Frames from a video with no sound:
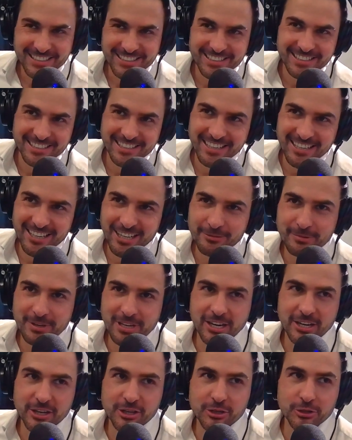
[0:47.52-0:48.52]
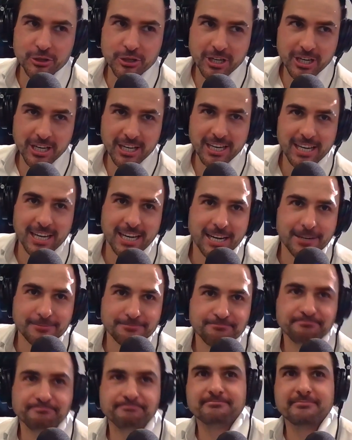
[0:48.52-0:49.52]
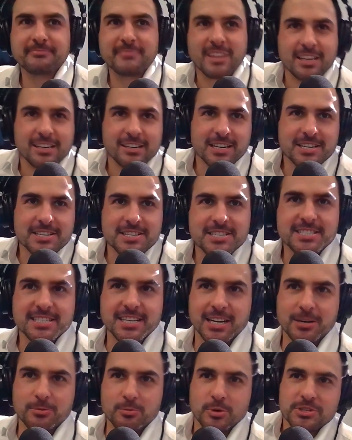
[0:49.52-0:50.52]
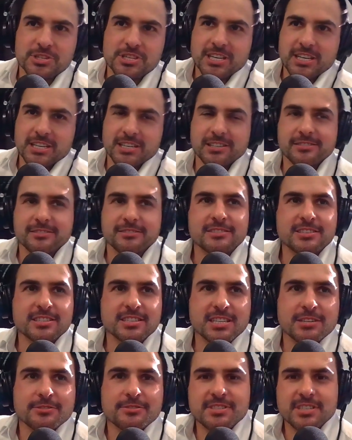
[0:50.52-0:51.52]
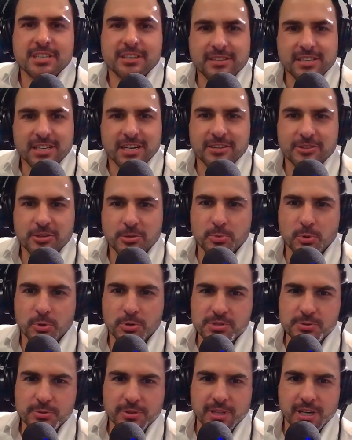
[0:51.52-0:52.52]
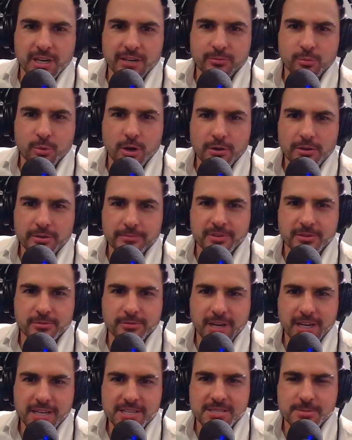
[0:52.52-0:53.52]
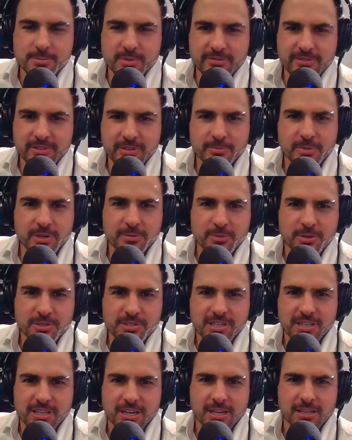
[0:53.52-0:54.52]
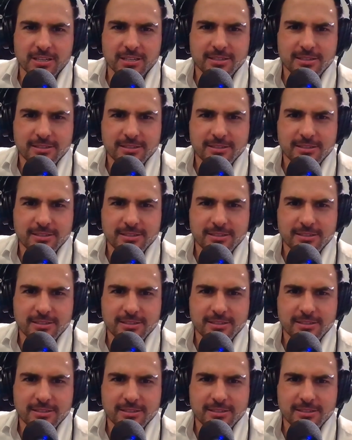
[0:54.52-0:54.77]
No, I'm going good. I actually started watching a series the other day that you boys would love. Welcome to Wrexham. Have you been watching that?